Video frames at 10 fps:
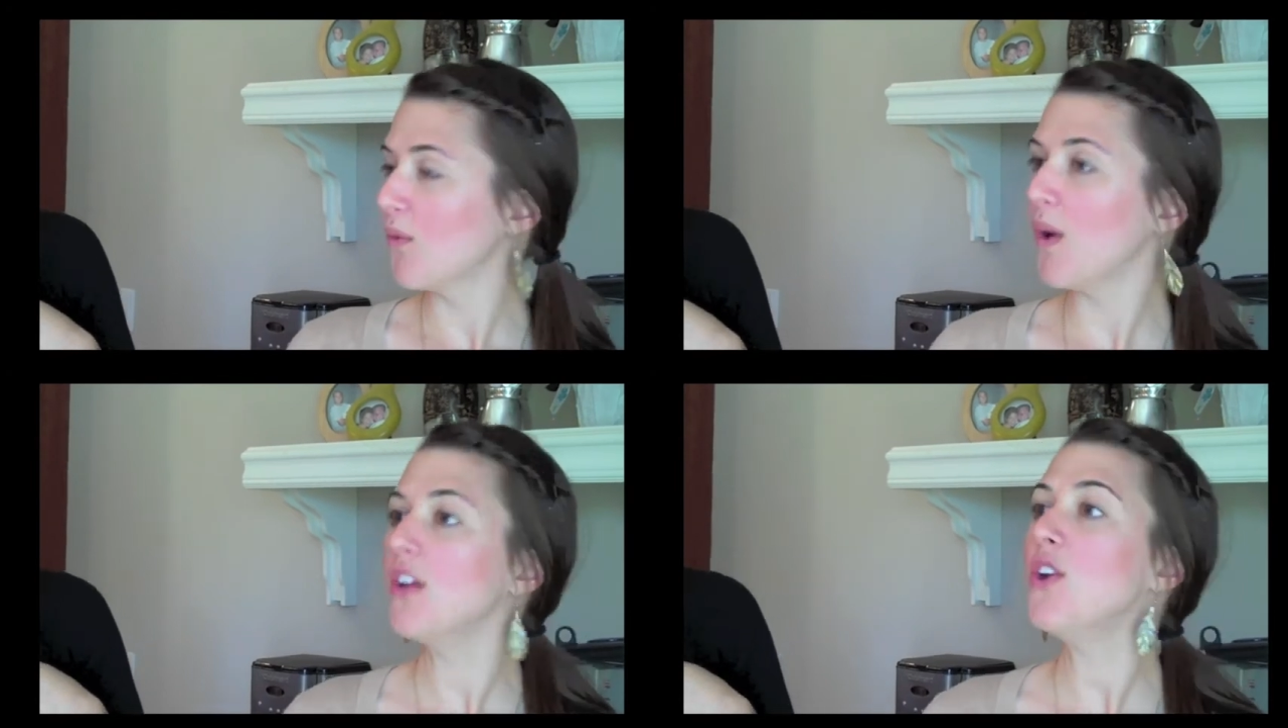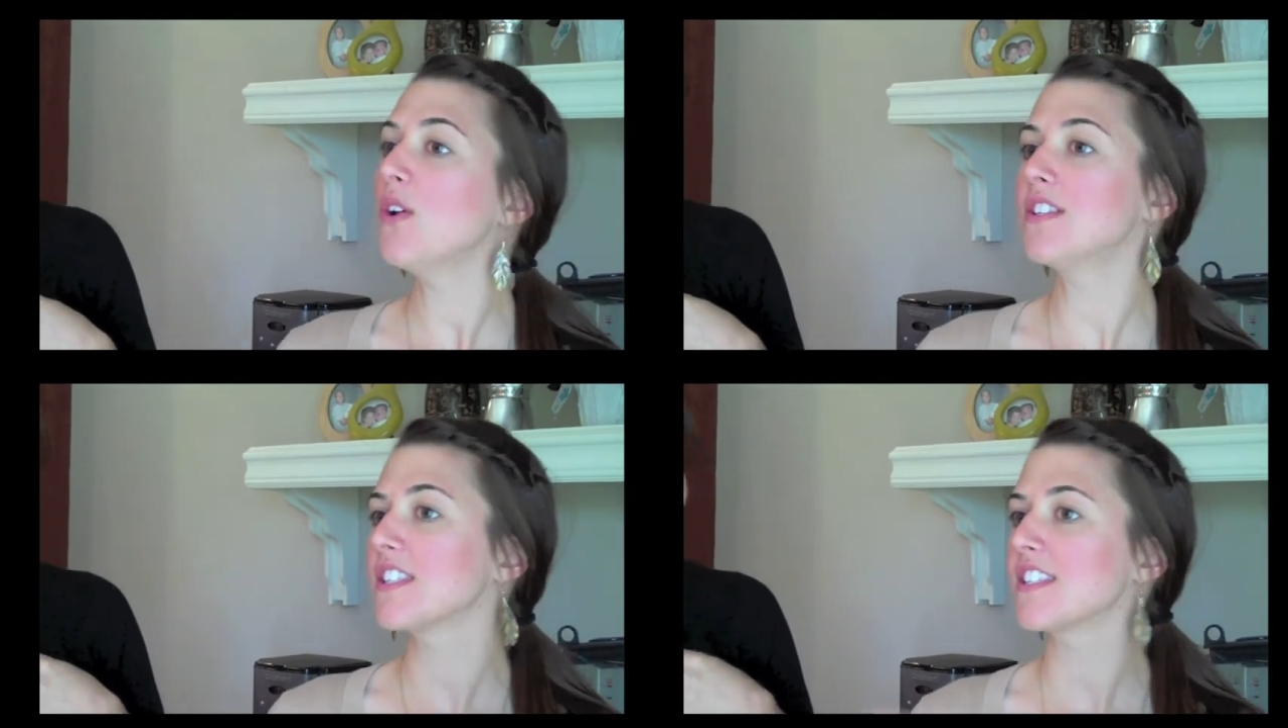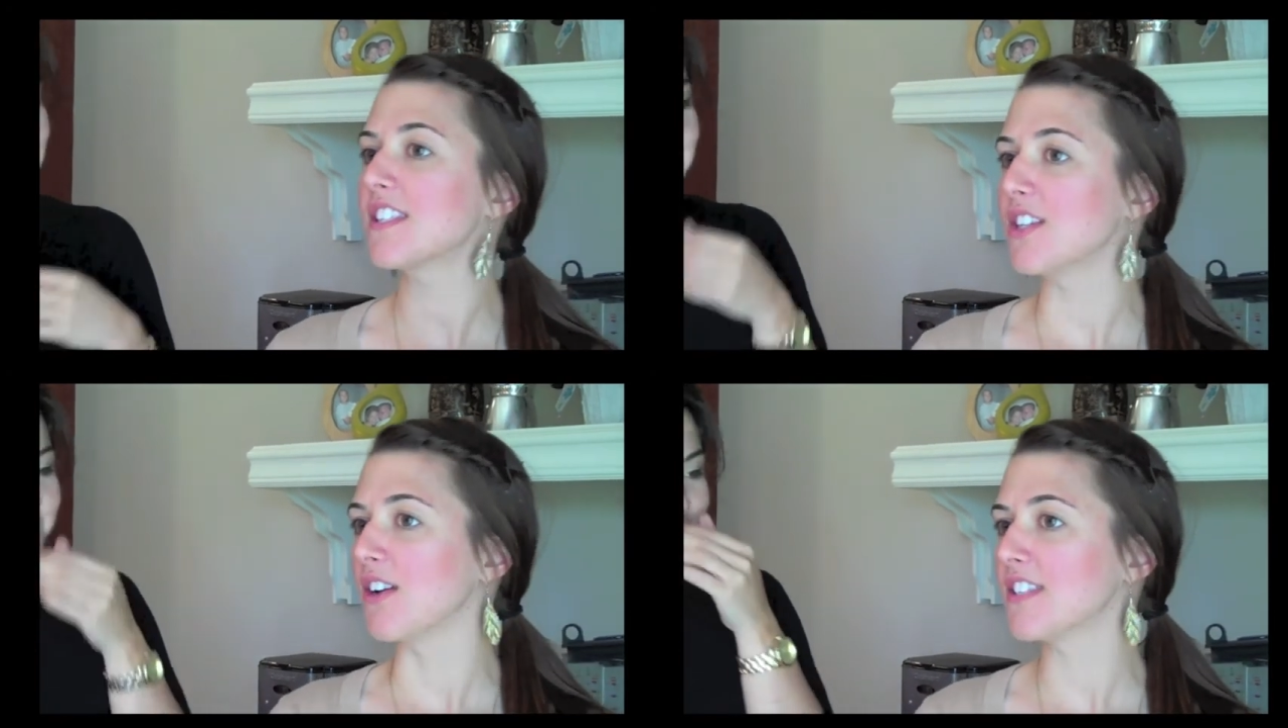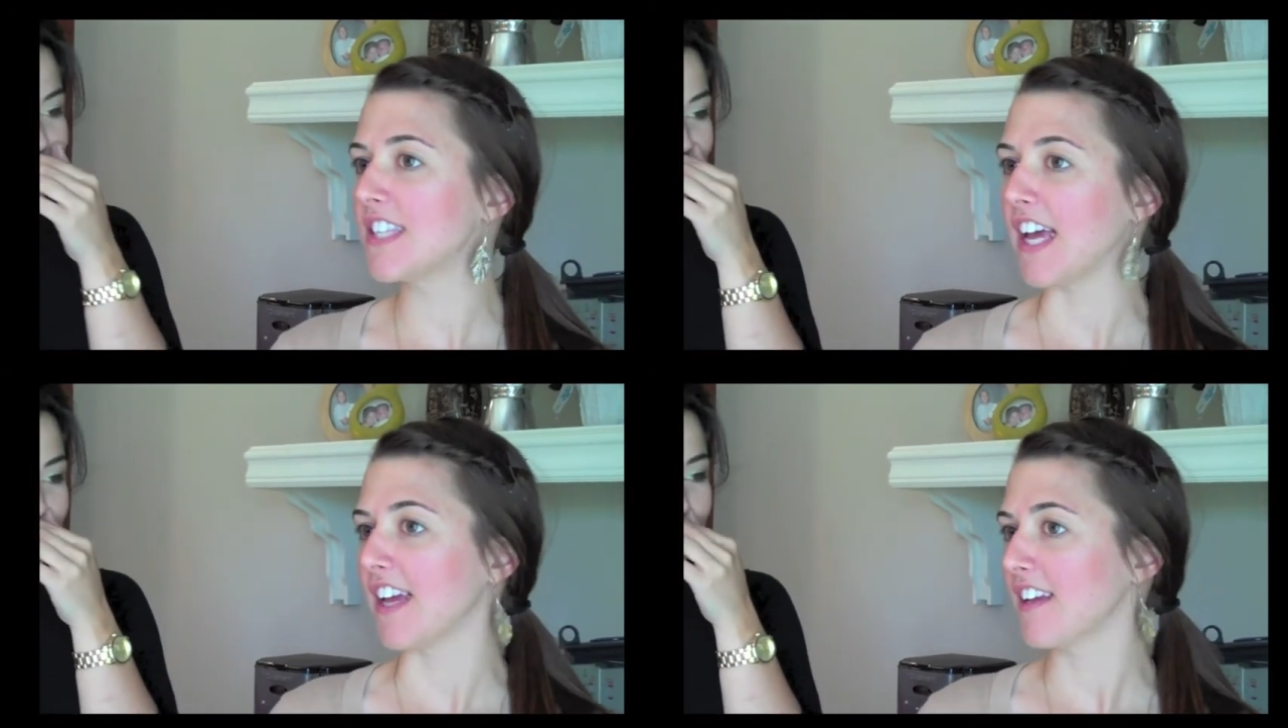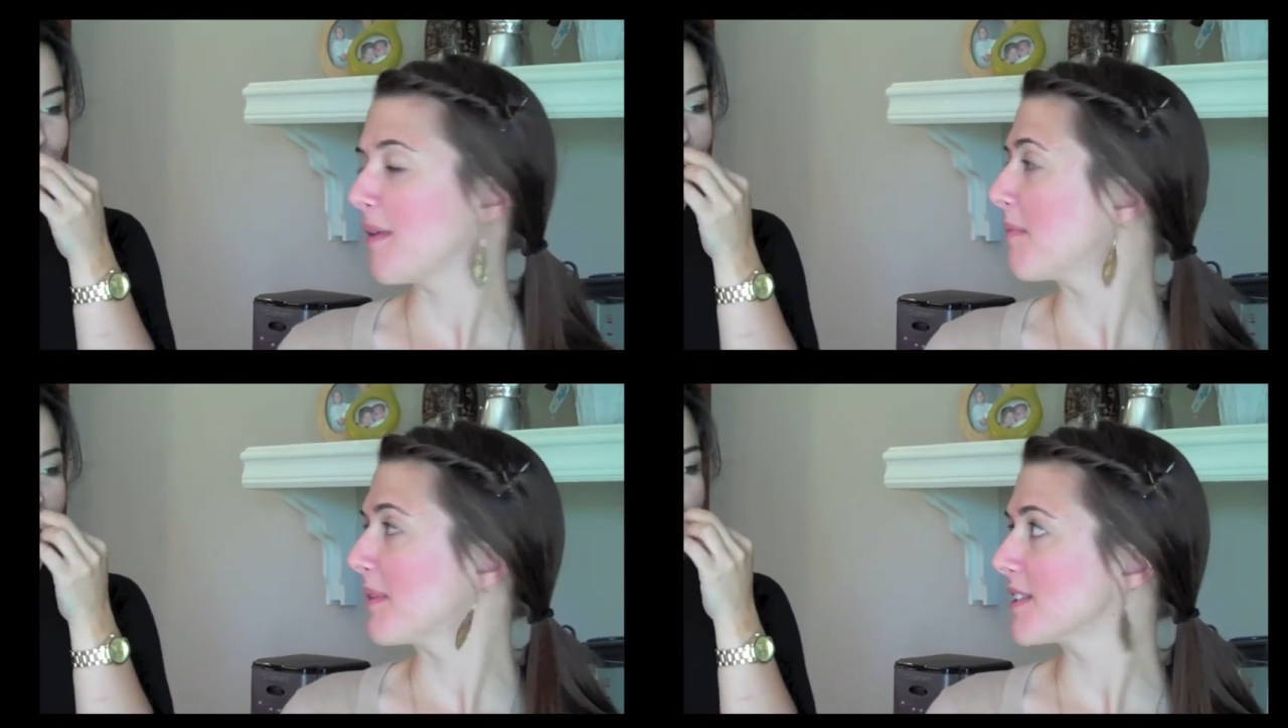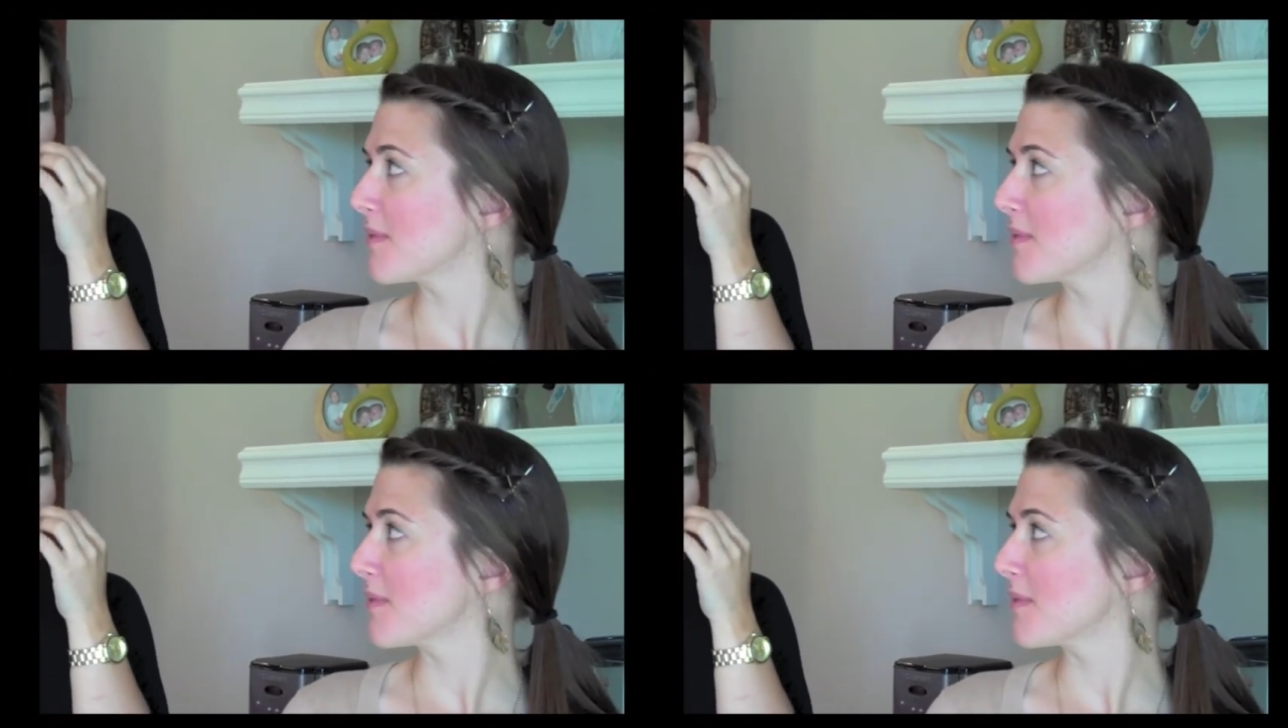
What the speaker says: Well, no, it's just, you know, today, my business.